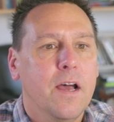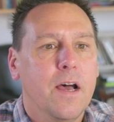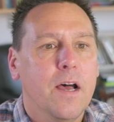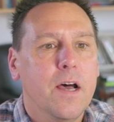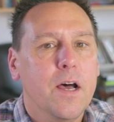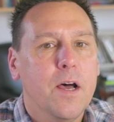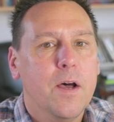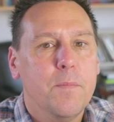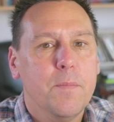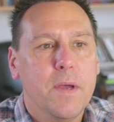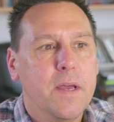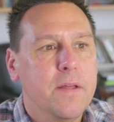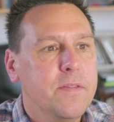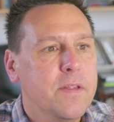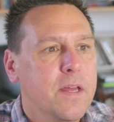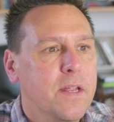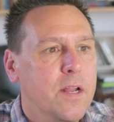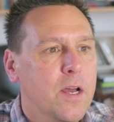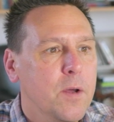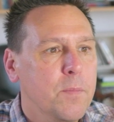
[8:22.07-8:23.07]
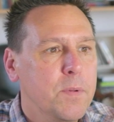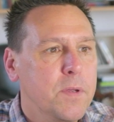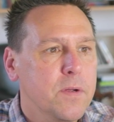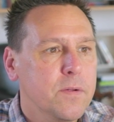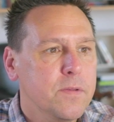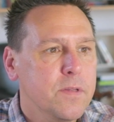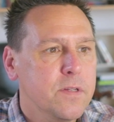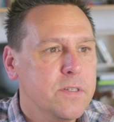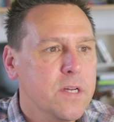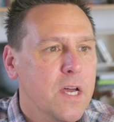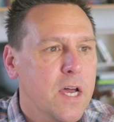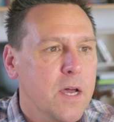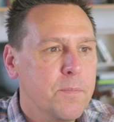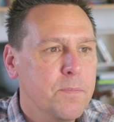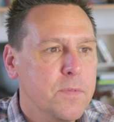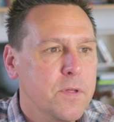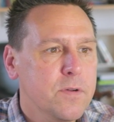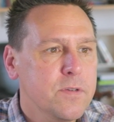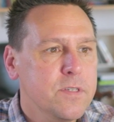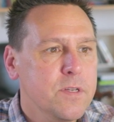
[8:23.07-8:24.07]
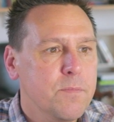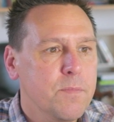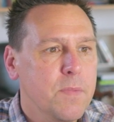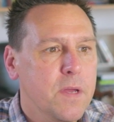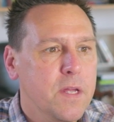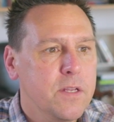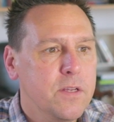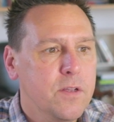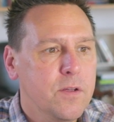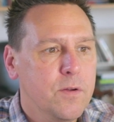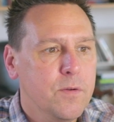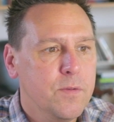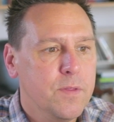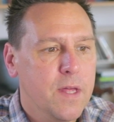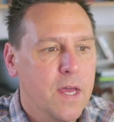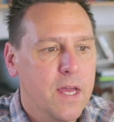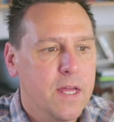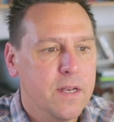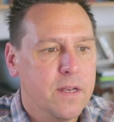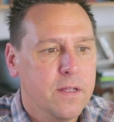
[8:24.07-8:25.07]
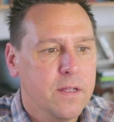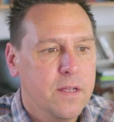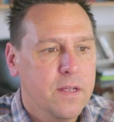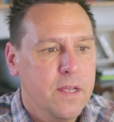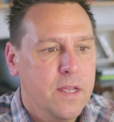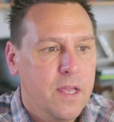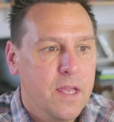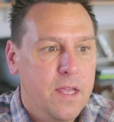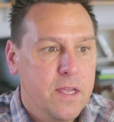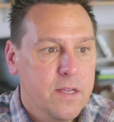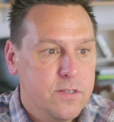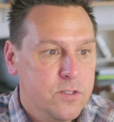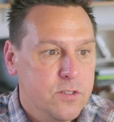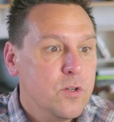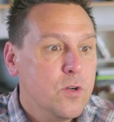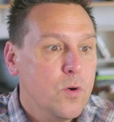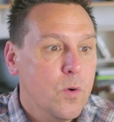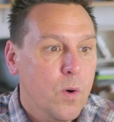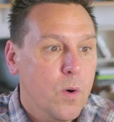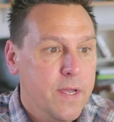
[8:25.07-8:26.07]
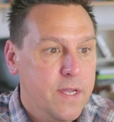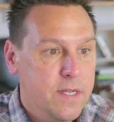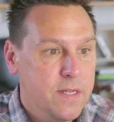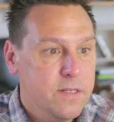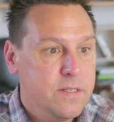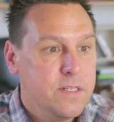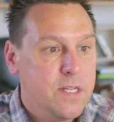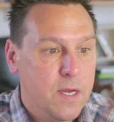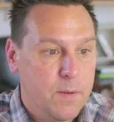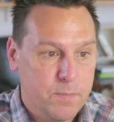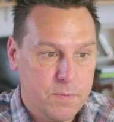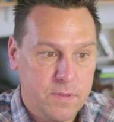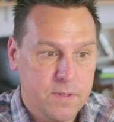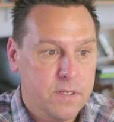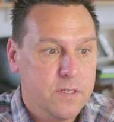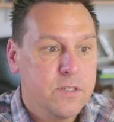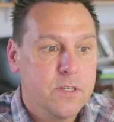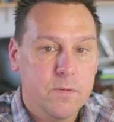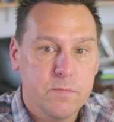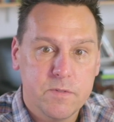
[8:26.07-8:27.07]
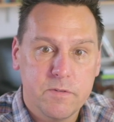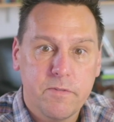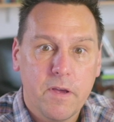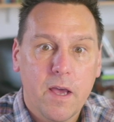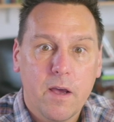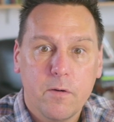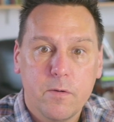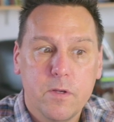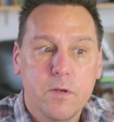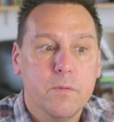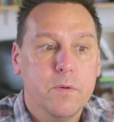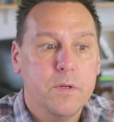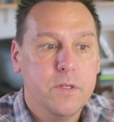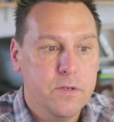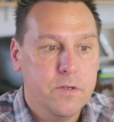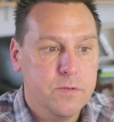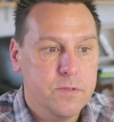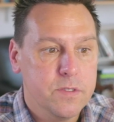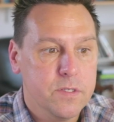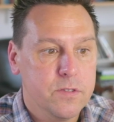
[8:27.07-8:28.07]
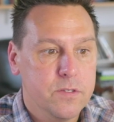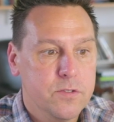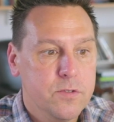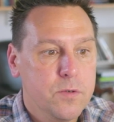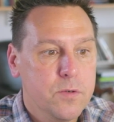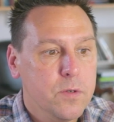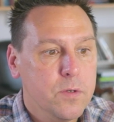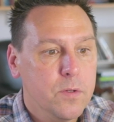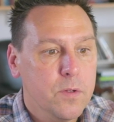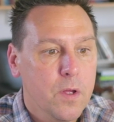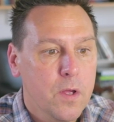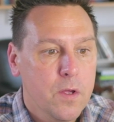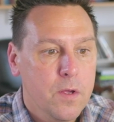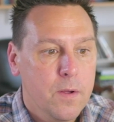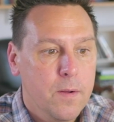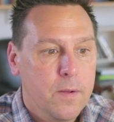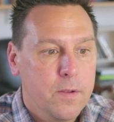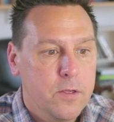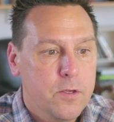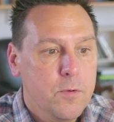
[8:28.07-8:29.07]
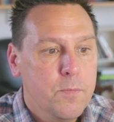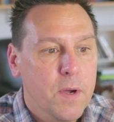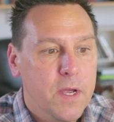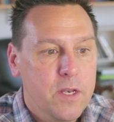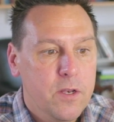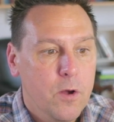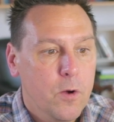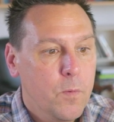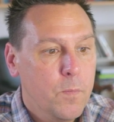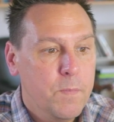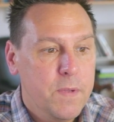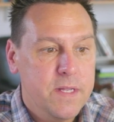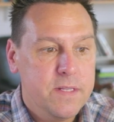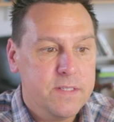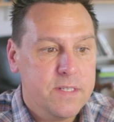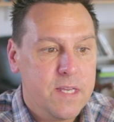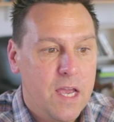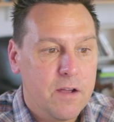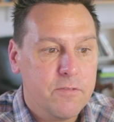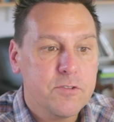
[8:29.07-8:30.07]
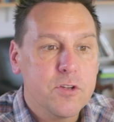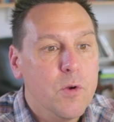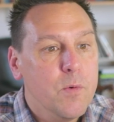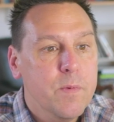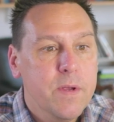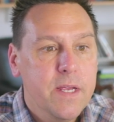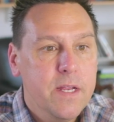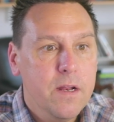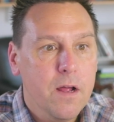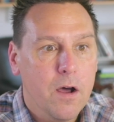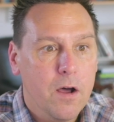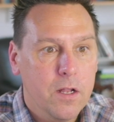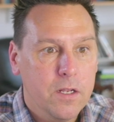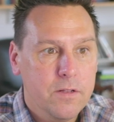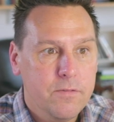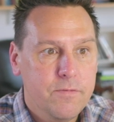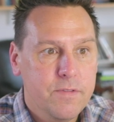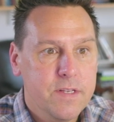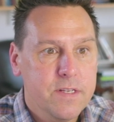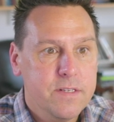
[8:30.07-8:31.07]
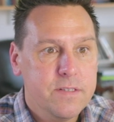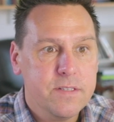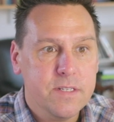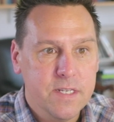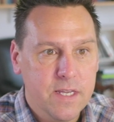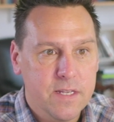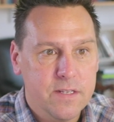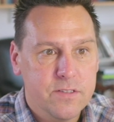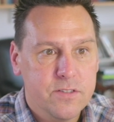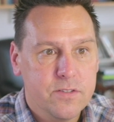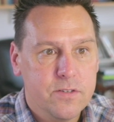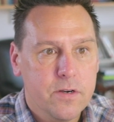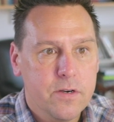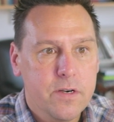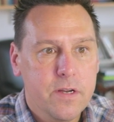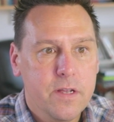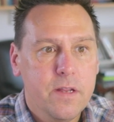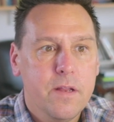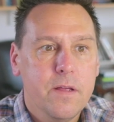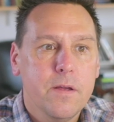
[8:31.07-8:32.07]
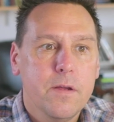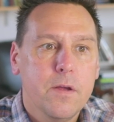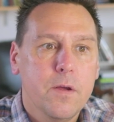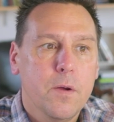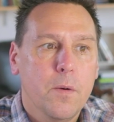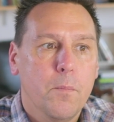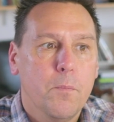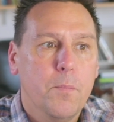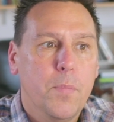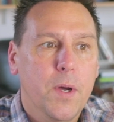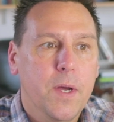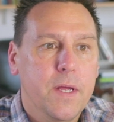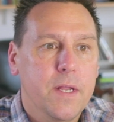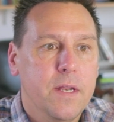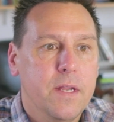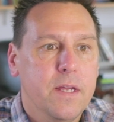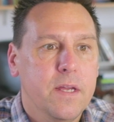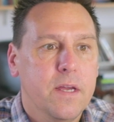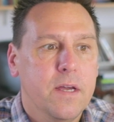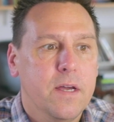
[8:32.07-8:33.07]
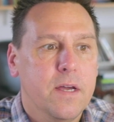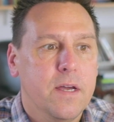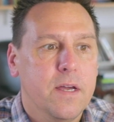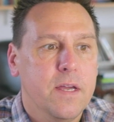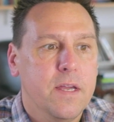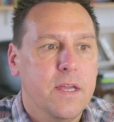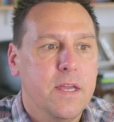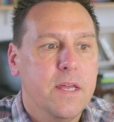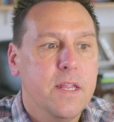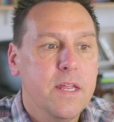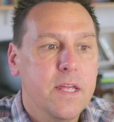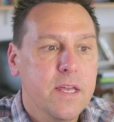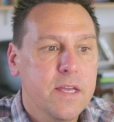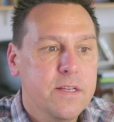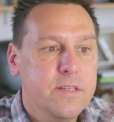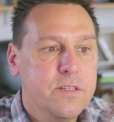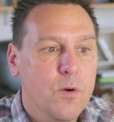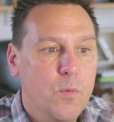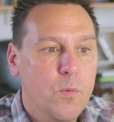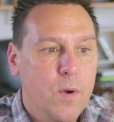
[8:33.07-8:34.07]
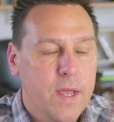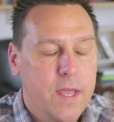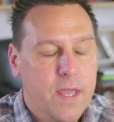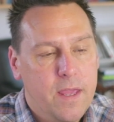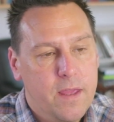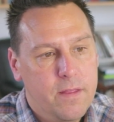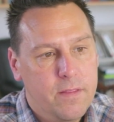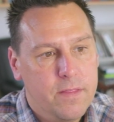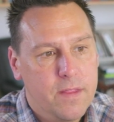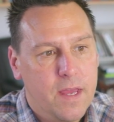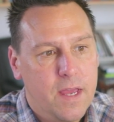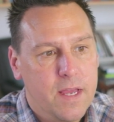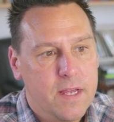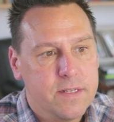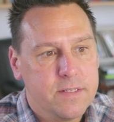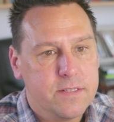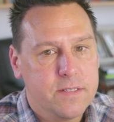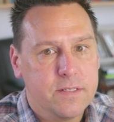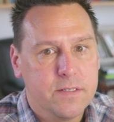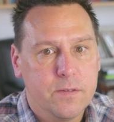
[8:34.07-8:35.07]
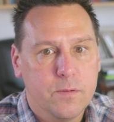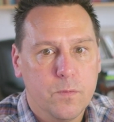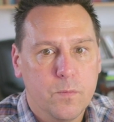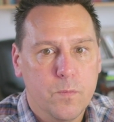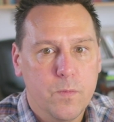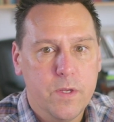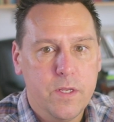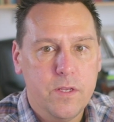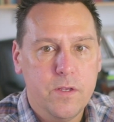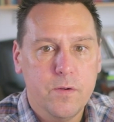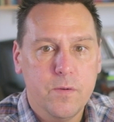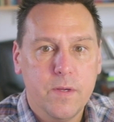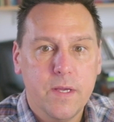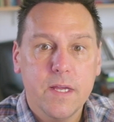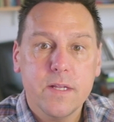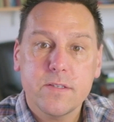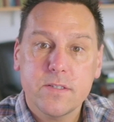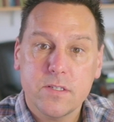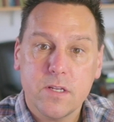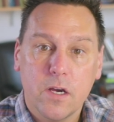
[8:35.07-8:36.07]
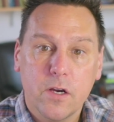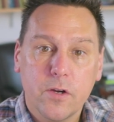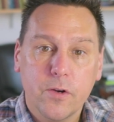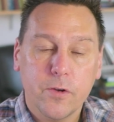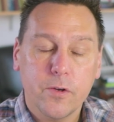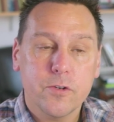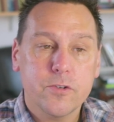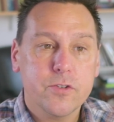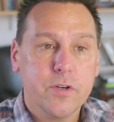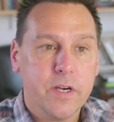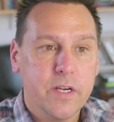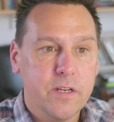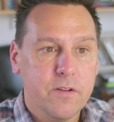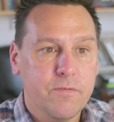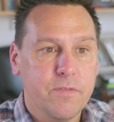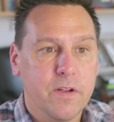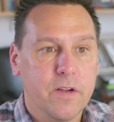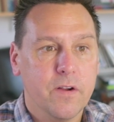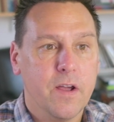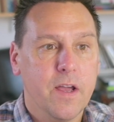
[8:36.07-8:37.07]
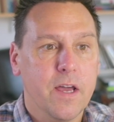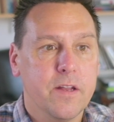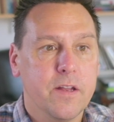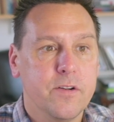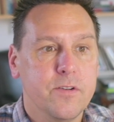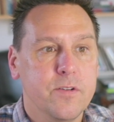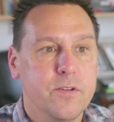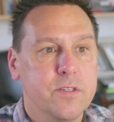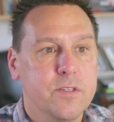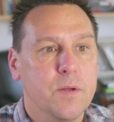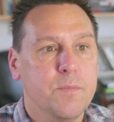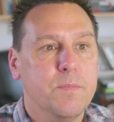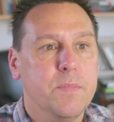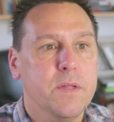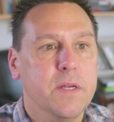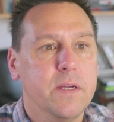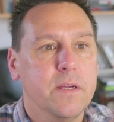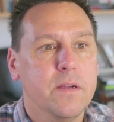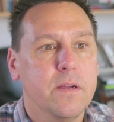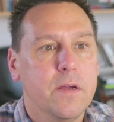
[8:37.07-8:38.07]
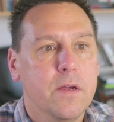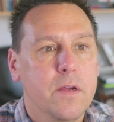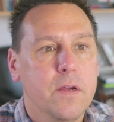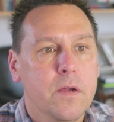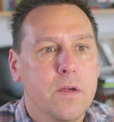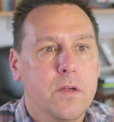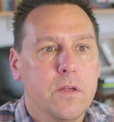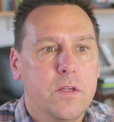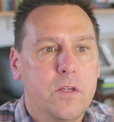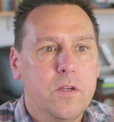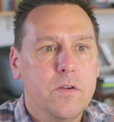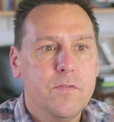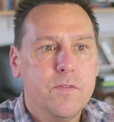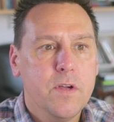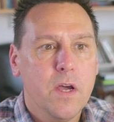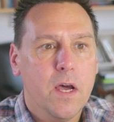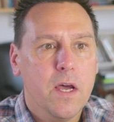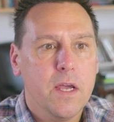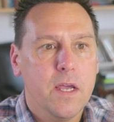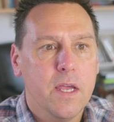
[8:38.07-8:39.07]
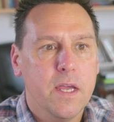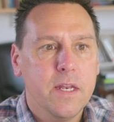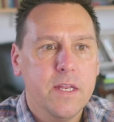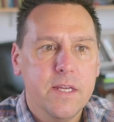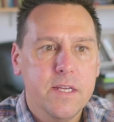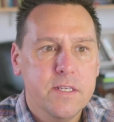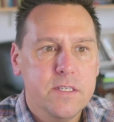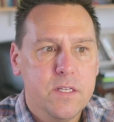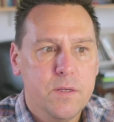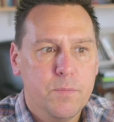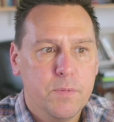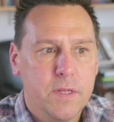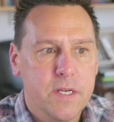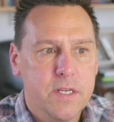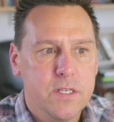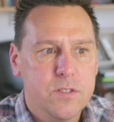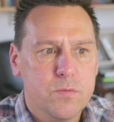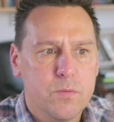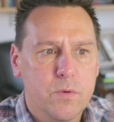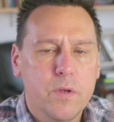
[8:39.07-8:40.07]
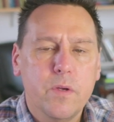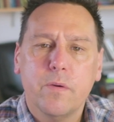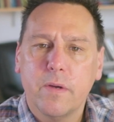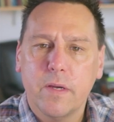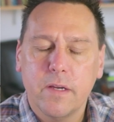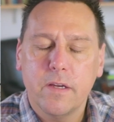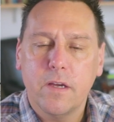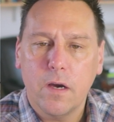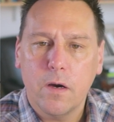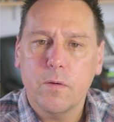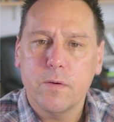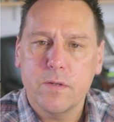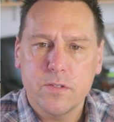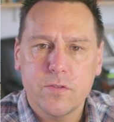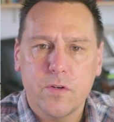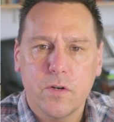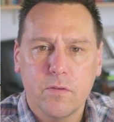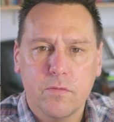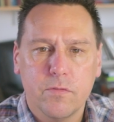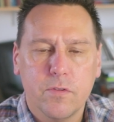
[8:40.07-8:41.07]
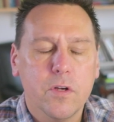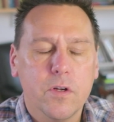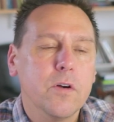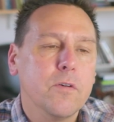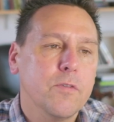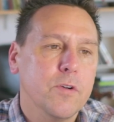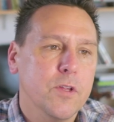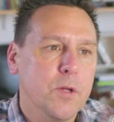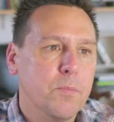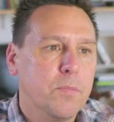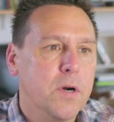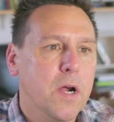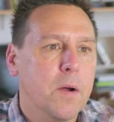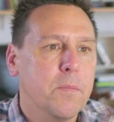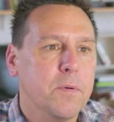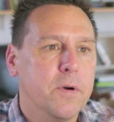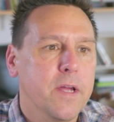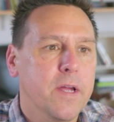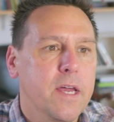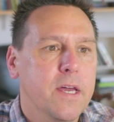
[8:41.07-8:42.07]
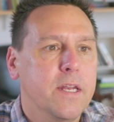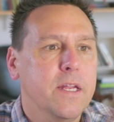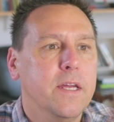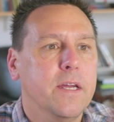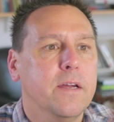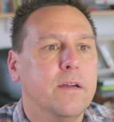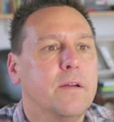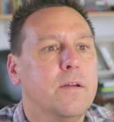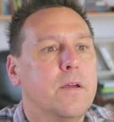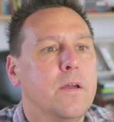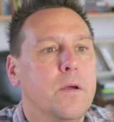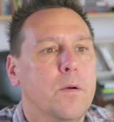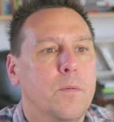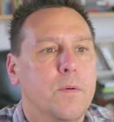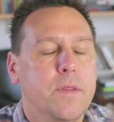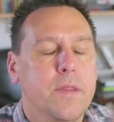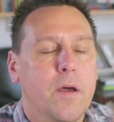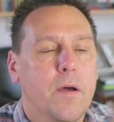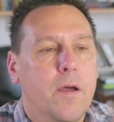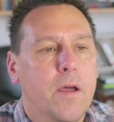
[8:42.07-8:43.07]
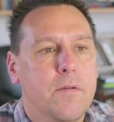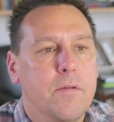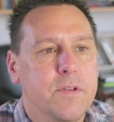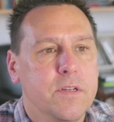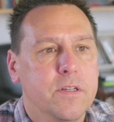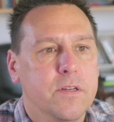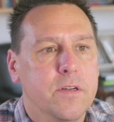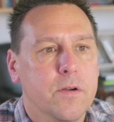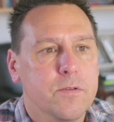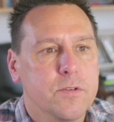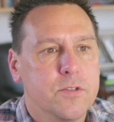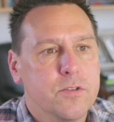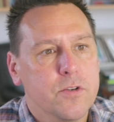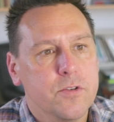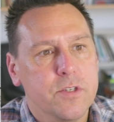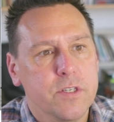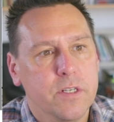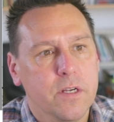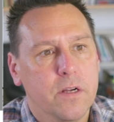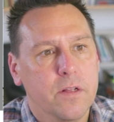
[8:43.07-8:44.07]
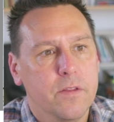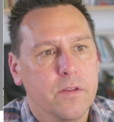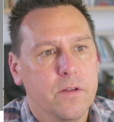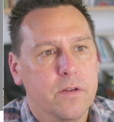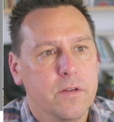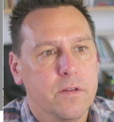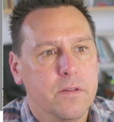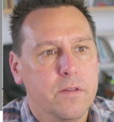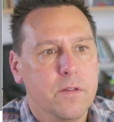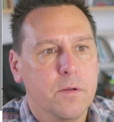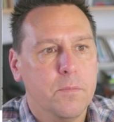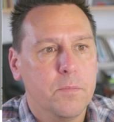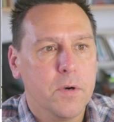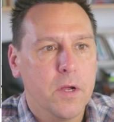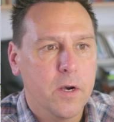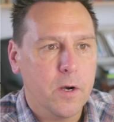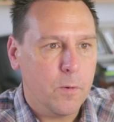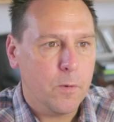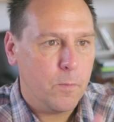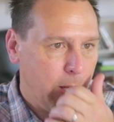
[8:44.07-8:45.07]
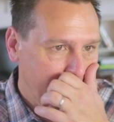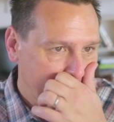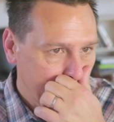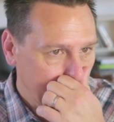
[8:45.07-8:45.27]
And then up here at the top, there's a menu that is quite in-depth in terms of how you would use this tool. You by no means have to read all of this to get started, but it is a way that when you get stuck or you're trying to figure out how to do something, you've got an easy place where you can go and sort of look for the proper heading without having to go searching on the broader web.